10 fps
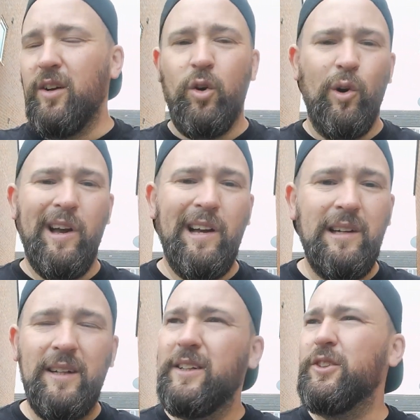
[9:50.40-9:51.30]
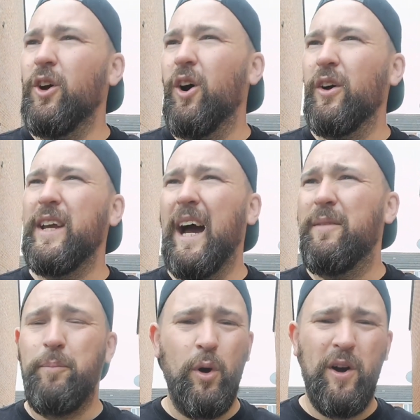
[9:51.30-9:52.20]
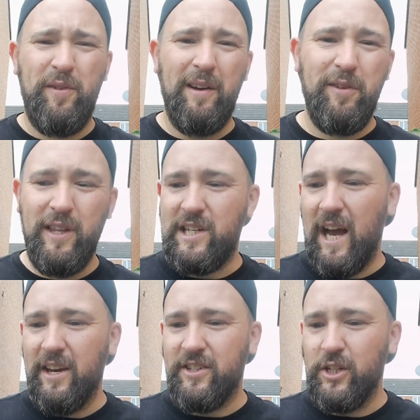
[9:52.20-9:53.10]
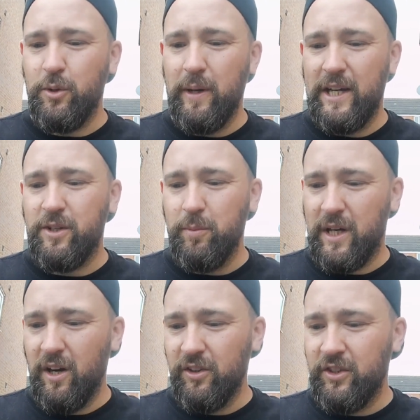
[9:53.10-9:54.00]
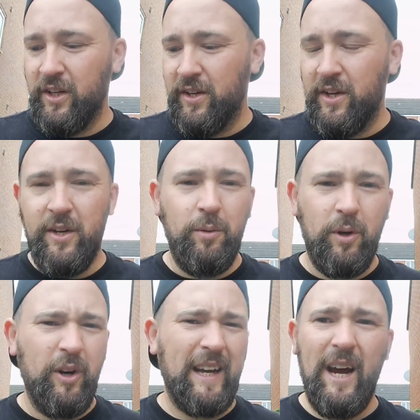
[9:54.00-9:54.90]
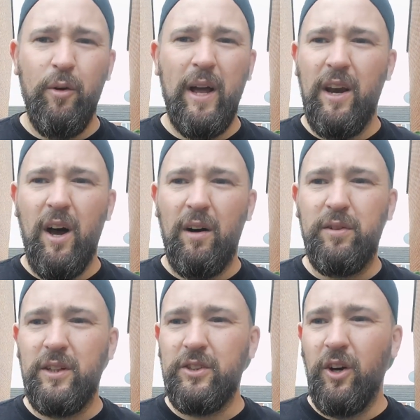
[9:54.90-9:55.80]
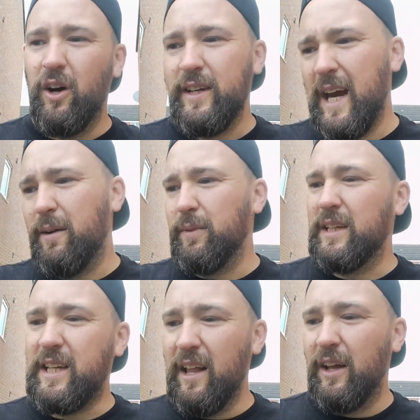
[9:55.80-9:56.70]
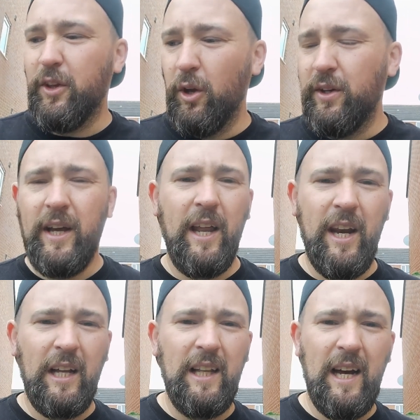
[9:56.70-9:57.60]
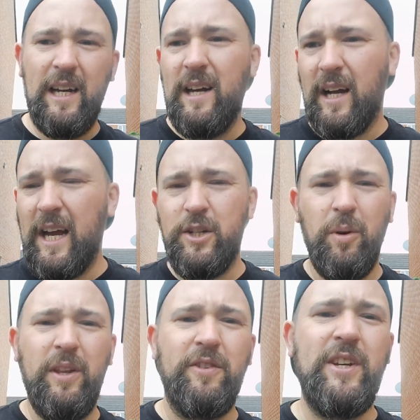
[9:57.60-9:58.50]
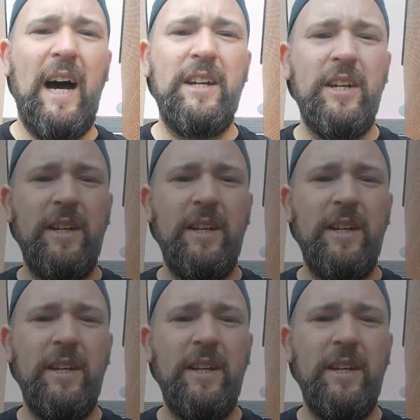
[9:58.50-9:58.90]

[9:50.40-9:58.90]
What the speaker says: Great. So yeah, perfect for this kind of situation because we're going to get rained off. So yeah, let's get that done, and I'll catch you on the other side.